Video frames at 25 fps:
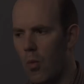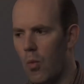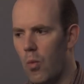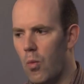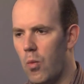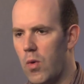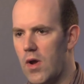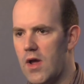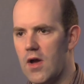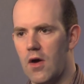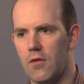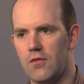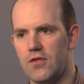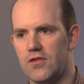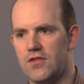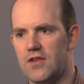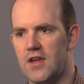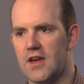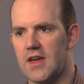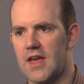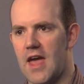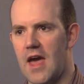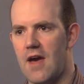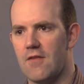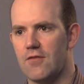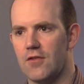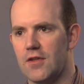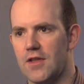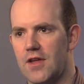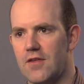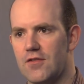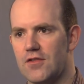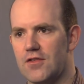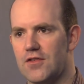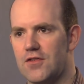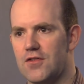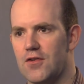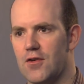We obviously are careful
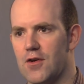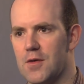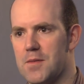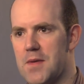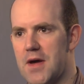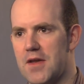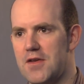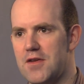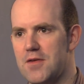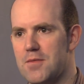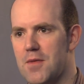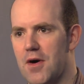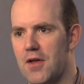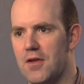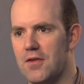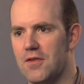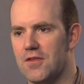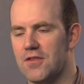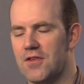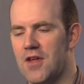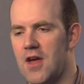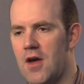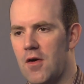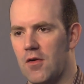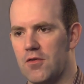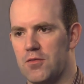never to talk about new models.